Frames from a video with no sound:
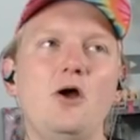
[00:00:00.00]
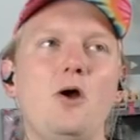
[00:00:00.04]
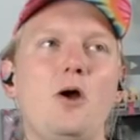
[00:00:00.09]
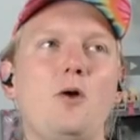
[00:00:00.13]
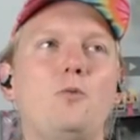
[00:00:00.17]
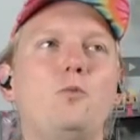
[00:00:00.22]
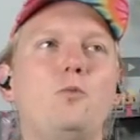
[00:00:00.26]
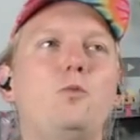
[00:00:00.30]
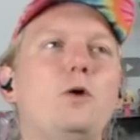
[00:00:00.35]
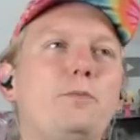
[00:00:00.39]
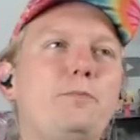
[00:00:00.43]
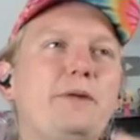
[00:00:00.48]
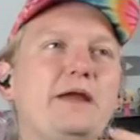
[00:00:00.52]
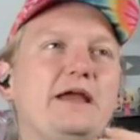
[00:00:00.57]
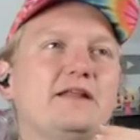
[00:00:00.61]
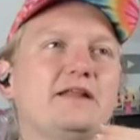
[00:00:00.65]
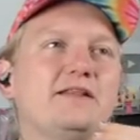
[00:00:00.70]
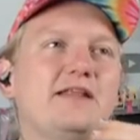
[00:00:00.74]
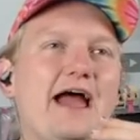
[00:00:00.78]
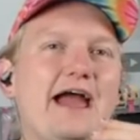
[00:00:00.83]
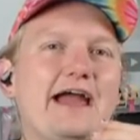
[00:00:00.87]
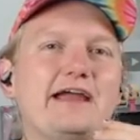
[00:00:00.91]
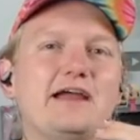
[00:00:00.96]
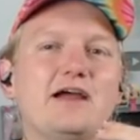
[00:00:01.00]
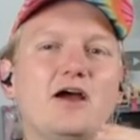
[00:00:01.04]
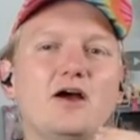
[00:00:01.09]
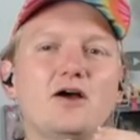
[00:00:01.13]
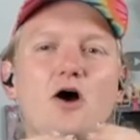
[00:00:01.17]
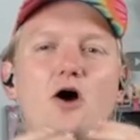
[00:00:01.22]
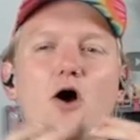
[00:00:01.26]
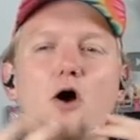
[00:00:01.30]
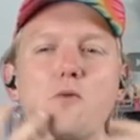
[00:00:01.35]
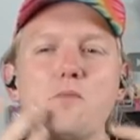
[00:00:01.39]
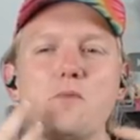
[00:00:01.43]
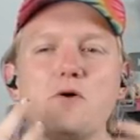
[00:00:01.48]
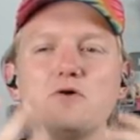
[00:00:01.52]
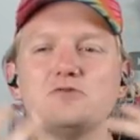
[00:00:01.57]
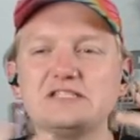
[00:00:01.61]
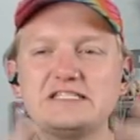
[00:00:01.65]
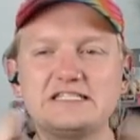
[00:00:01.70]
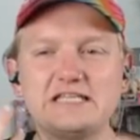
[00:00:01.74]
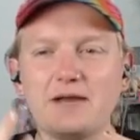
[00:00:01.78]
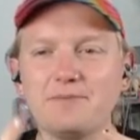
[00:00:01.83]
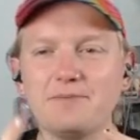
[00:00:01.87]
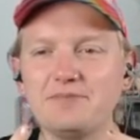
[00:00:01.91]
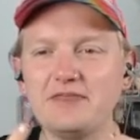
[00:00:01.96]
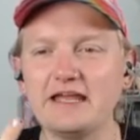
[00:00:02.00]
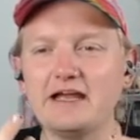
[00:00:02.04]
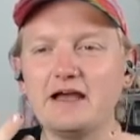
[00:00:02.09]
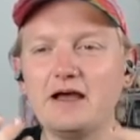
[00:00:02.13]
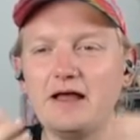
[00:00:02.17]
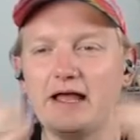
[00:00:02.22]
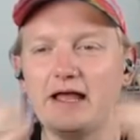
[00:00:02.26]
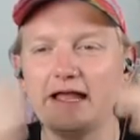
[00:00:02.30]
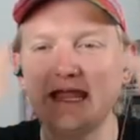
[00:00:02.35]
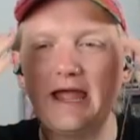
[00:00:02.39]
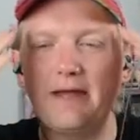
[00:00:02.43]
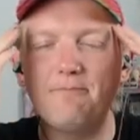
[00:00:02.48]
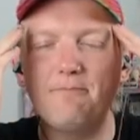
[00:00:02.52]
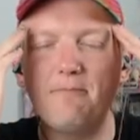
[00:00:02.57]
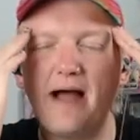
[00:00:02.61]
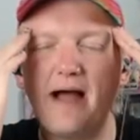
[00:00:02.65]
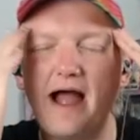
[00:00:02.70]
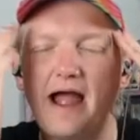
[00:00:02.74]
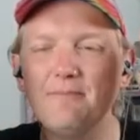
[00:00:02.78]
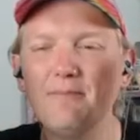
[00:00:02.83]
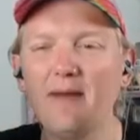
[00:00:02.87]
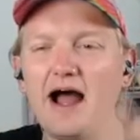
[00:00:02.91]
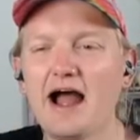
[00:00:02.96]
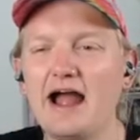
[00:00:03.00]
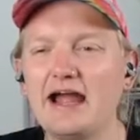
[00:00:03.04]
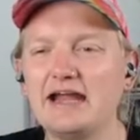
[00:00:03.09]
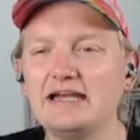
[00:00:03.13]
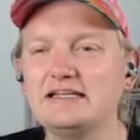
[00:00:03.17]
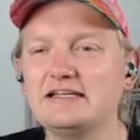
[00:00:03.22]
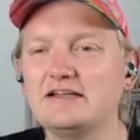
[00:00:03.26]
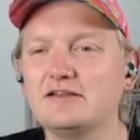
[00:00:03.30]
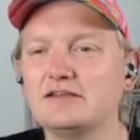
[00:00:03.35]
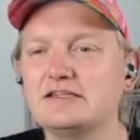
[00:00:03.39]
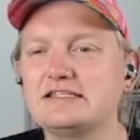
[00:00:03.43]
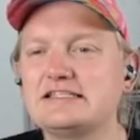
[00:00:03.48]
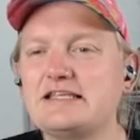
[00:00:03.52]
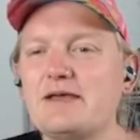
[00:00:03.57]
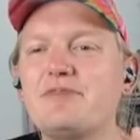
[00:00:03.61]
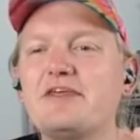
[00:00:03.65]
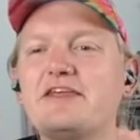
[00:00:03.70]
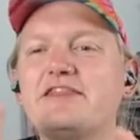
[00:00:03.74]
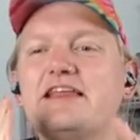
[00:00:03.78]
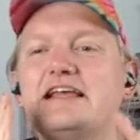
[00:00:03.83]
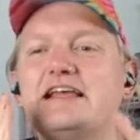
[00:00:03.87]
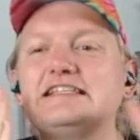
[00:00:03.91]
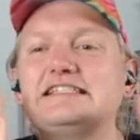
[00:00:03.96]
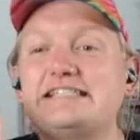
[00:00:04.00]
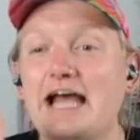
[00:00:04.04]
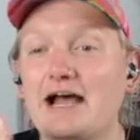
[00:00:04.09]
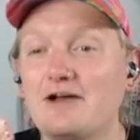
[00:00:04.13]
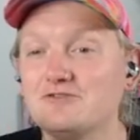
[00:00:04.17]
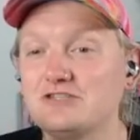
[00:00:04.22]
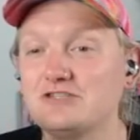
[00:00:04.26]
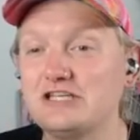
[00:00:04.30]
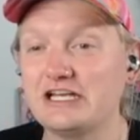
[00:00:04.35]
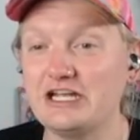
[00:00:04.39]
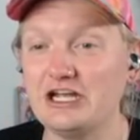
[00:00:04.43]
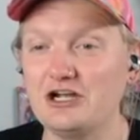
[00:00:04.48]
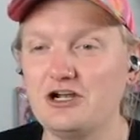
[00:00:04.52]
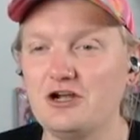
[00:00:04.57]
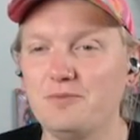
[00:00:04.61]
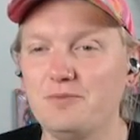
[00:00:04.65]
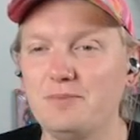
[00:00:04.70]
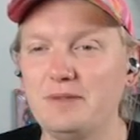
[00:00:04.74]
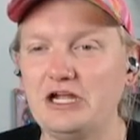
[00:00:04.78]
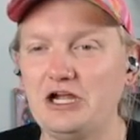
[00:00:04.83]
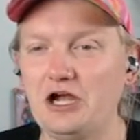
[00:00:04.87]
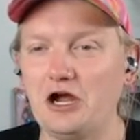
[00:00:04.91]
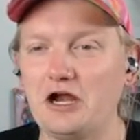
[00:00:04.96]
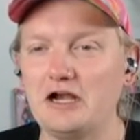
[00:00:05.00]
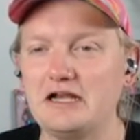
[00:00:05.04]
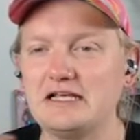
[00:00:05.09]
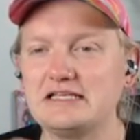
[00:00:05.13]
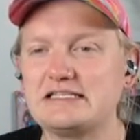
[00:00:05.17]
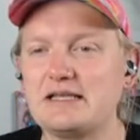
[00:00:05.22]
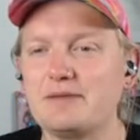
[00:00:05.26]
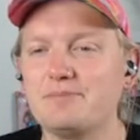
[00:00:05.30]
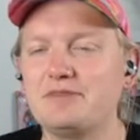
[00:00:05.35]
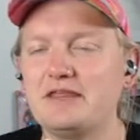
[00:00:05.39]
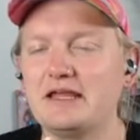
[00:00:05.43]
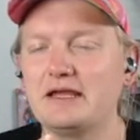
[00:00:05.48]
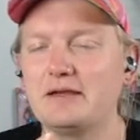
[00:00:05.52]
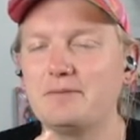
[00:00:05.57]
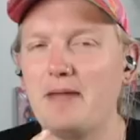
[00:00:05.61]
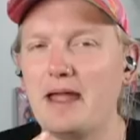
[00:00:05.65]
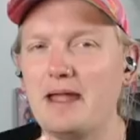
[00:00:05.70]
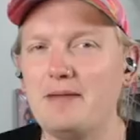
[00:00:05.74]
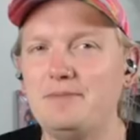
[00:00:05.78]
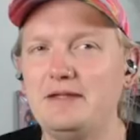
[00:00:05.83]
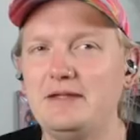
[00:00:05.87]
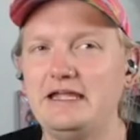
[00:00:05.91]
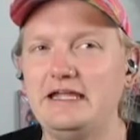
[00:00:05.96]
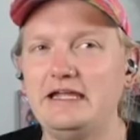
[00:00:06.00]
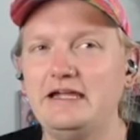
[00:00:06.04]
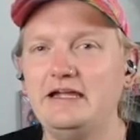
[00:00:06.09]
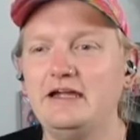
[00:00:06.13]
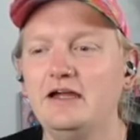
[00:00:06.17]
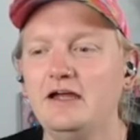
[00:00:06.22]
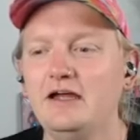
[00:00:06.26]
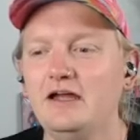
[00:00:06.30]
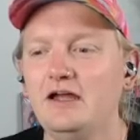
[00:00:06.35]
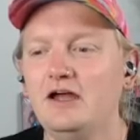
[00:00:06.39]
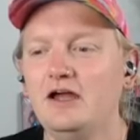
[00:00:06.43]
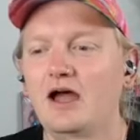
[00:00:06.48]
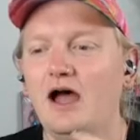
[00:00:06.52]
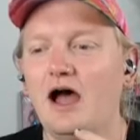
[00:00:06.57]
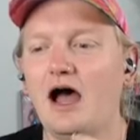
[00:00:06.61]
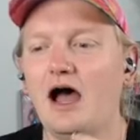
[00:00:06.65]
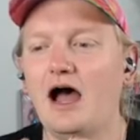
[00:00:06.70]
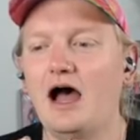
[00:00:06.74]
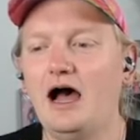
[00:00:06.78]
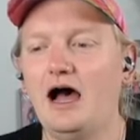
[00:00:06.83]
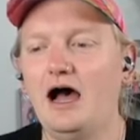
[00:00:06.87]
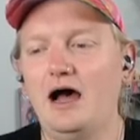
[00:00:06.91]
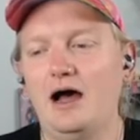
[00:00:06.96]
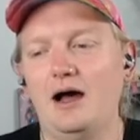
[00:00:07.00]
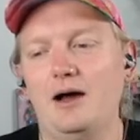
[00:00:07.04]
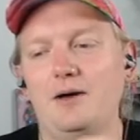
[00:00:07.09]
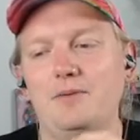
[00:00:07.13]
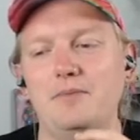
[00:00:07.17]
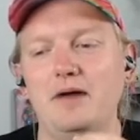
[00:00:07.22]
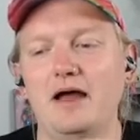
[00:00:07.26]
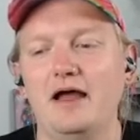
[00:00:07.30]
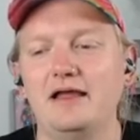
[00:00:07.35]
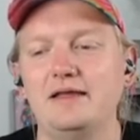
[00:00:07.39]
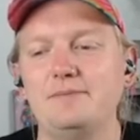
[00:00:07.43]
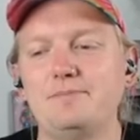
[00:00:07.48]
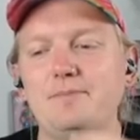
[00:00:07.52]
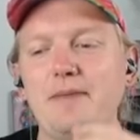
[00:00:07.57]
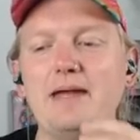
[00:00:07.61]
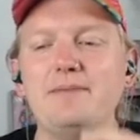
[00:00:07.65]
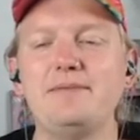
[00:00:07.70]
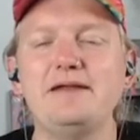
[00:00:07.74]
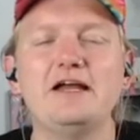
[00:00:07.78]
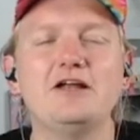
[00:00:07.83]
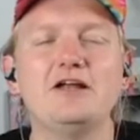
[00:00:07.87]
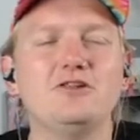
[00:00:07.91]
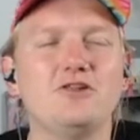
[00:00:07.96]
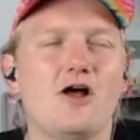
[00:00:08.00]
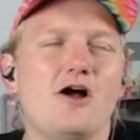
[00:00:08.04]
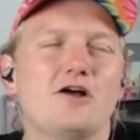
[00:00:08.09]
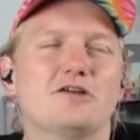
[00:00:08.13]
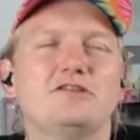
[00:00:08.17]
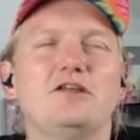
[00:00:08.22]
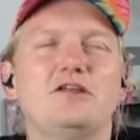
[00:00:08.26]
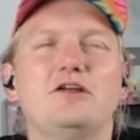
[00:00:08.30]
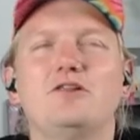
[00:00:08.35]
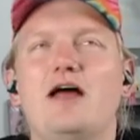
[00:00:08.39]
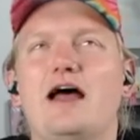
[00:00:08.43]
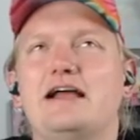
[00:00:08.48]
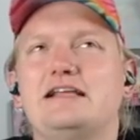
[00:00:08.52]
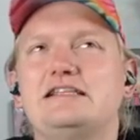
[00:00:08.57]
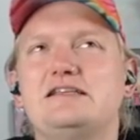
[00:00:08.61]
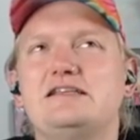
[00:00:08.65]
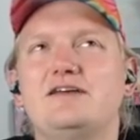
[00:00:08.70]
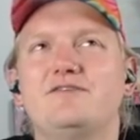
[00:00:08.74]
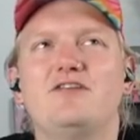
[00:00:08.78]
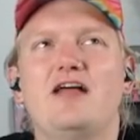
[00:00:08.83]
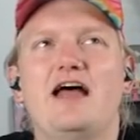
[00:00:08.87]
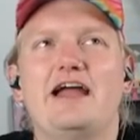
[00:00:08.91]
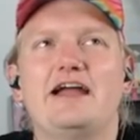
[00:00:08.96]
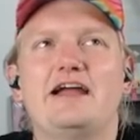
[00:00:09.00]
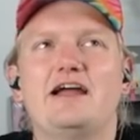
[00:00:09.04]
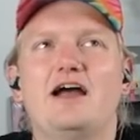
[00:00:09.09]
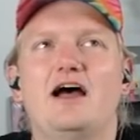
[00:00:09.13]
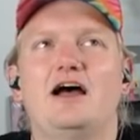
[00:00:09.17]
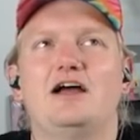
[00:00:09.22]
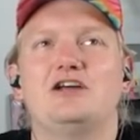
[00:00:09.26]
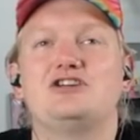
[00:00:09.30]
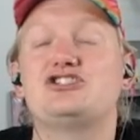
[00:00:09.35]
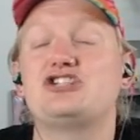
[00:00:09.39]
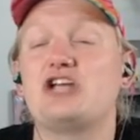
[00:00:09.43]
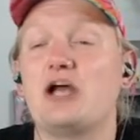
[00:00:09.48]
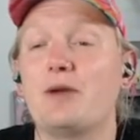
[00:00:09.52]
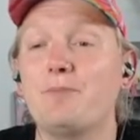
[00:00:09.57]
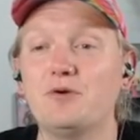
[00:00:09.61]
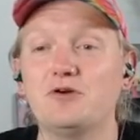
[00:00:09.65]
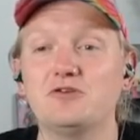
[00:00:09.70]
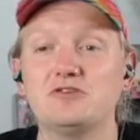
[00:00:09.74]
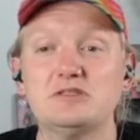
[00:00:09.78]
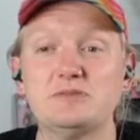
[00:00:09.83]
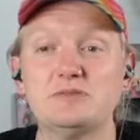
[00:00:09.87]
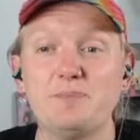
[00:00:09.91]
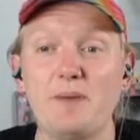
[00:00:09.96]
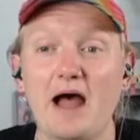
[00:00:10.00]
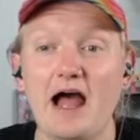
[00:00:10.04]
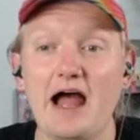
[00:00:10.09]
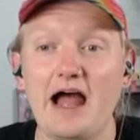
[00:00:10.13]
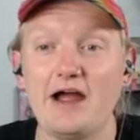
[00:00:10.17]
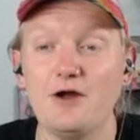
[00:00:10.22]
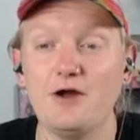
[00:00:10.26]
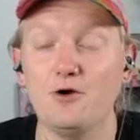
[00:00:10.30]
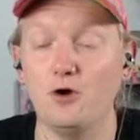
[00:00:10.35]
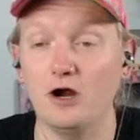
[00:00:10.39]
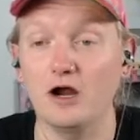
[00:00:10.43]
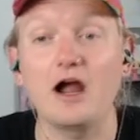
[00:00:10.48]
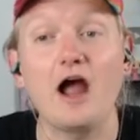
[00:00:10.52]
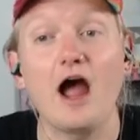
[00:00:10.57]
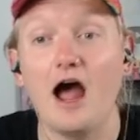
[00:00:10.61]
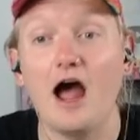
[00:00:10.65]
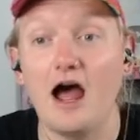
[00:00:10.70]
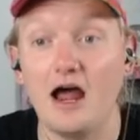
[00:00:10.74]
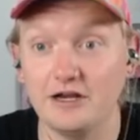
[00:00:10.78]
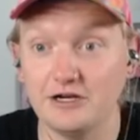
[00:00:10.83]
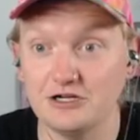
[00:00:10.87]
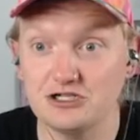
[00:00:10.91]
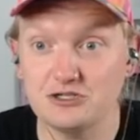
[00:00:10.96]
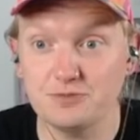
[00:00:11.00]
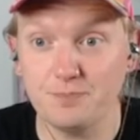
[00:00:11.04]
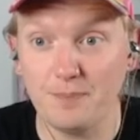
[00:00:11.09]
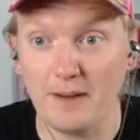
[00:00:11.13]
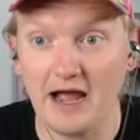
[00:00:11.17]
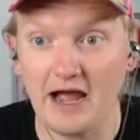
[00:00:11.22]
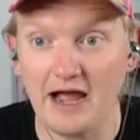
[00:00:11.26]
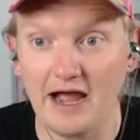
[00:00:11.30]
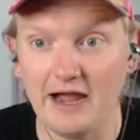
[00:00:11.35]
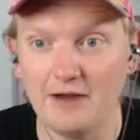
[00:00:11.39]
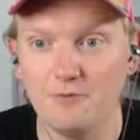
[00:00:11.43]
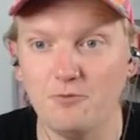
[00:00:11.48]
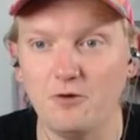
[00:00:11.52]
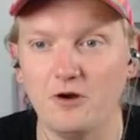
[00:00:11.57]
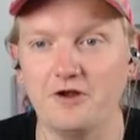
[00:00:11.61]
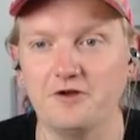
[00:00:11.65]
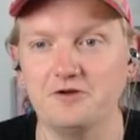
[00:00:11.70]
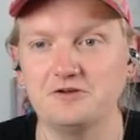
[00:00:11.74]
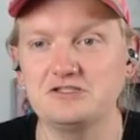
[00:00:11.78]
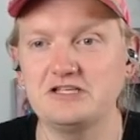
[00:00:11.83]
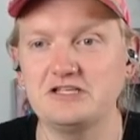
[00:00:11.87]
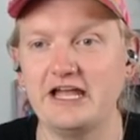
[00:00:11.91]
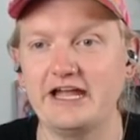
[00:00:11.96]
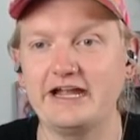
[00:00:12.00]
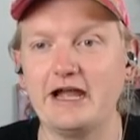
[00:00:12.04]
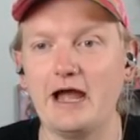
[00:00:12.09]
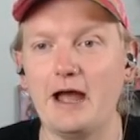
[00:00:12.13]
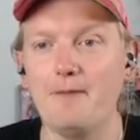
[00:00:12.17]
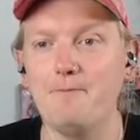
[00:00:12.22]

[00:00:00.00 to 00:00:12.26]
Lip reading: would be like almost something like, in my mind, something that sounds like it could be good is something maybe along the lines of like a shepherd's pie or a cottage pie, where there's like a